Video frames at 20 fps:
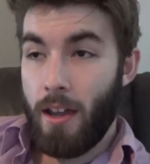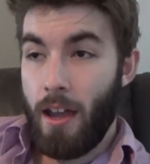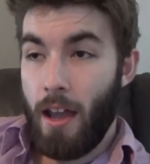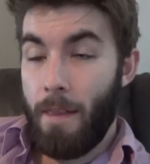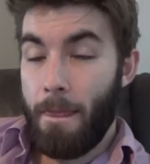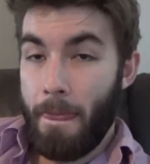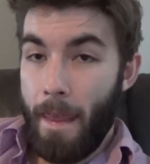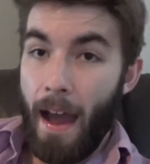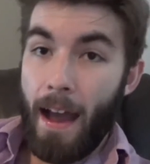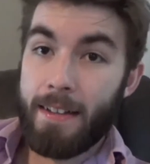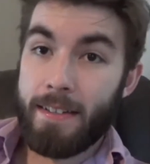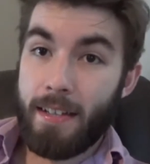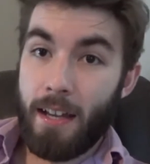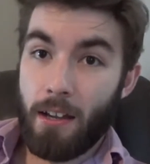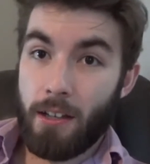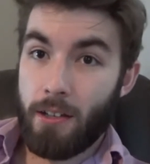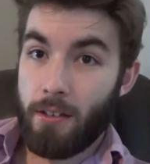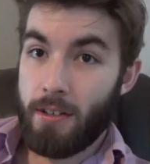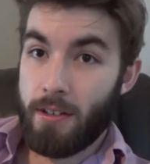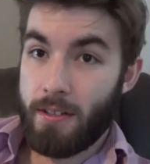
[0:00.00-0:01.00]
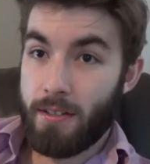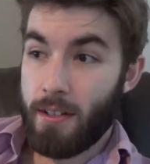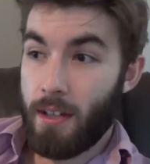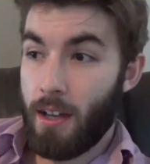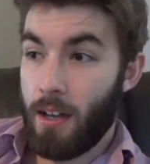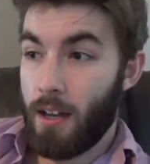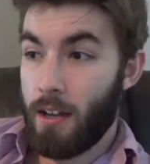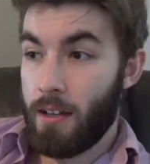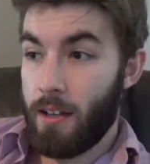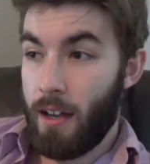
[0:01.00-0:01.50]
and that's how you
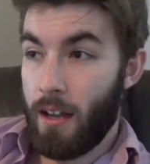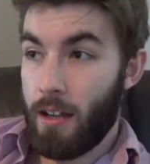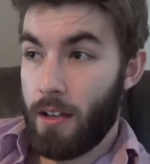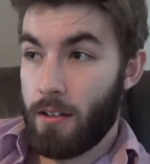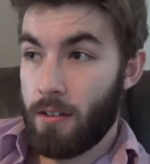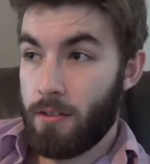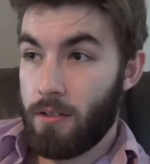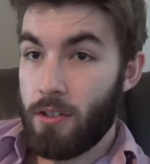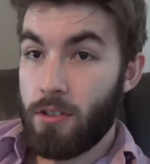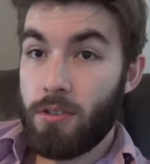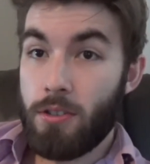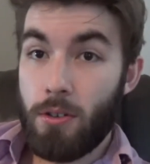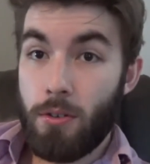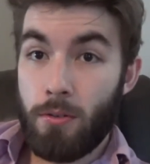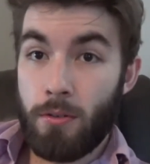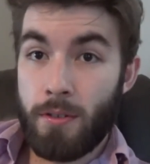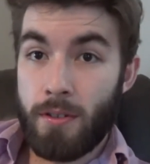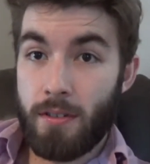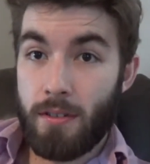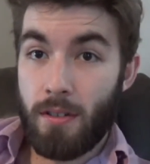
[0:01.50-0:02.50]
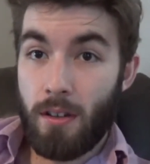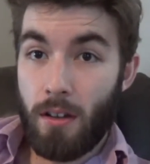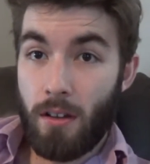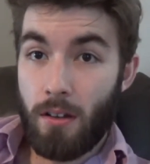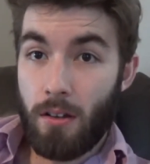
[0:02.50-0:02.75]
decide and deduce